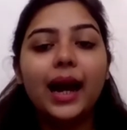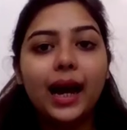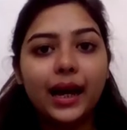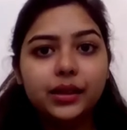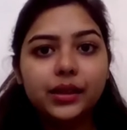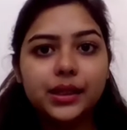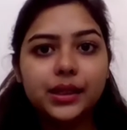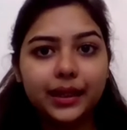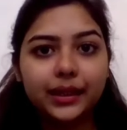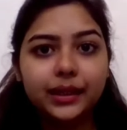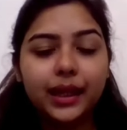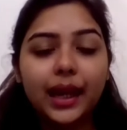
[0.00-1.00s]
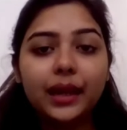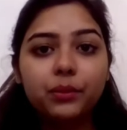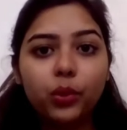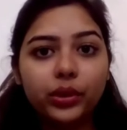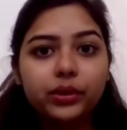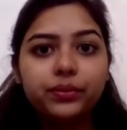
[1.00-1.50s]
Understanding and
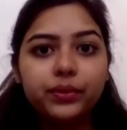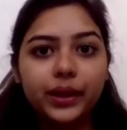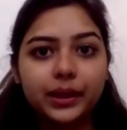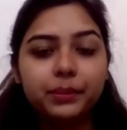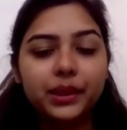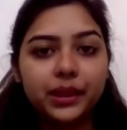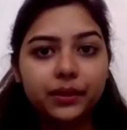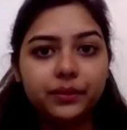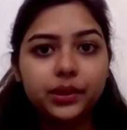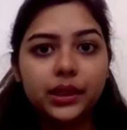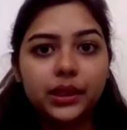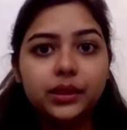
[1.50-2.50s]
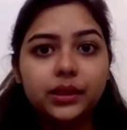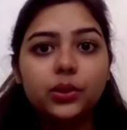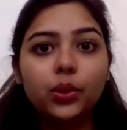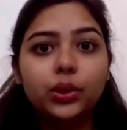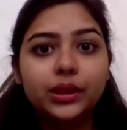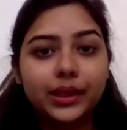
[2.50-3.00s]
modifying behavior in the
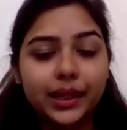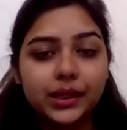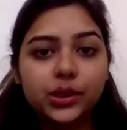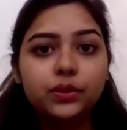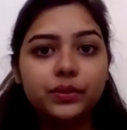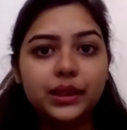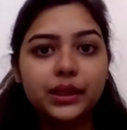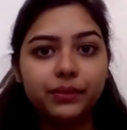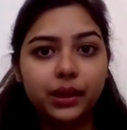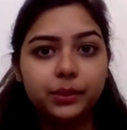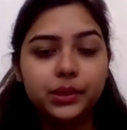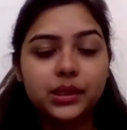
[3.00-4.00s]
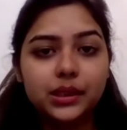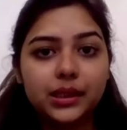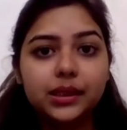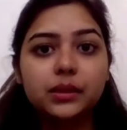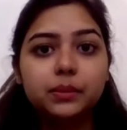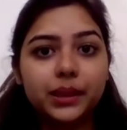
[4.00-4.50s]
context of the environment
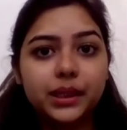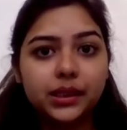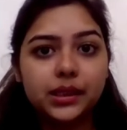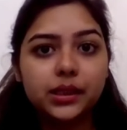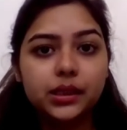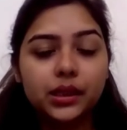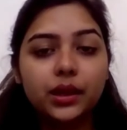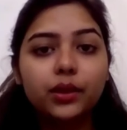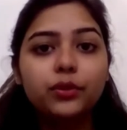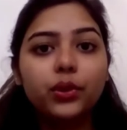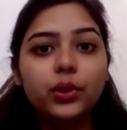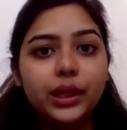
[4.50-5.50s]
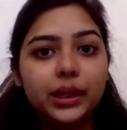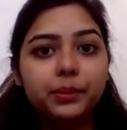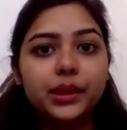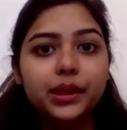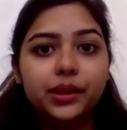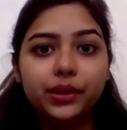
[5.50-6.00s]
is the basis for
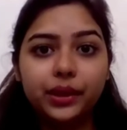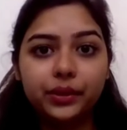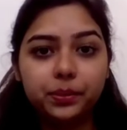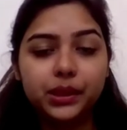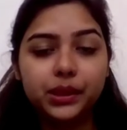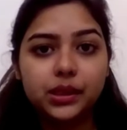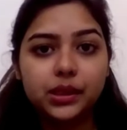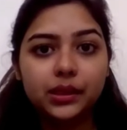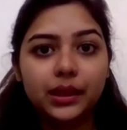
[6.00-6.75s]
ABA therapies.